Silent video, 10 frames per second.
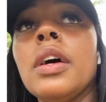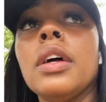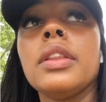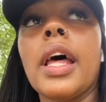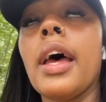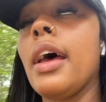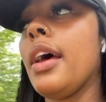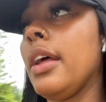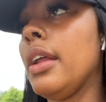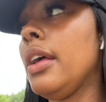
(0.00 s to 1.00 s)

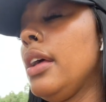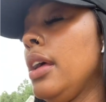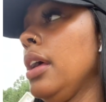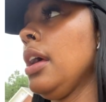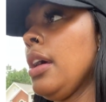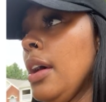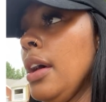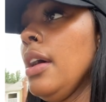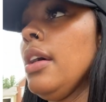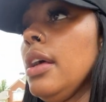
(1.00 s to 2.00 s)
that
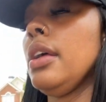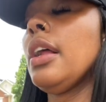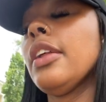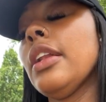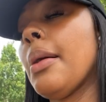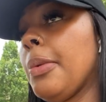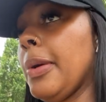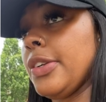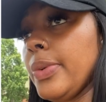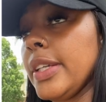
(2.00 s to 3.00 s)
not
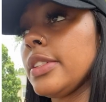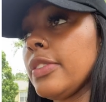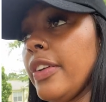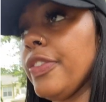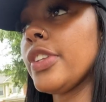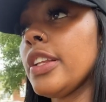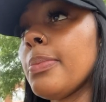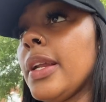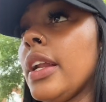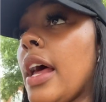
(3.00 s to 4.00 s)
perpetuates, if you see them
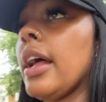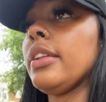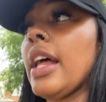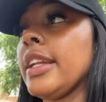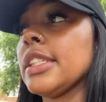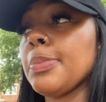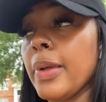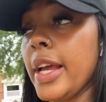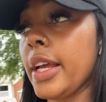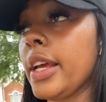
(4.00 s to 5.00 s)
like
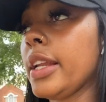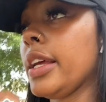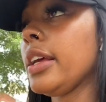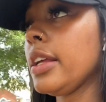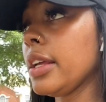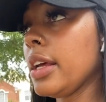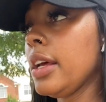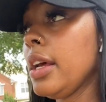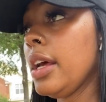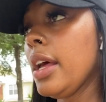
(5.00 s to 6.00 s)
displaying
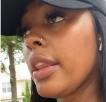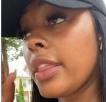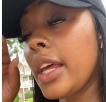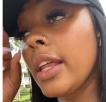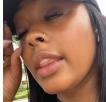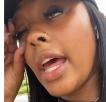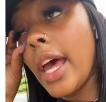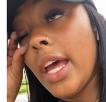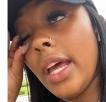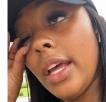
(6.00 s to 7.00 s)
anything
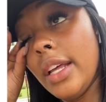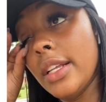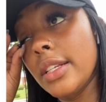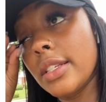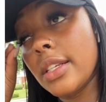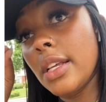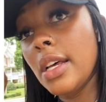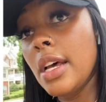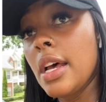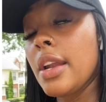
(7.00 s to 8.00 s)
that is
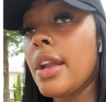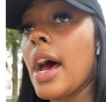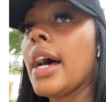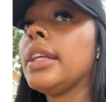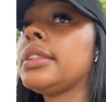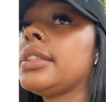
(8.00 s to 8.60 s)
not,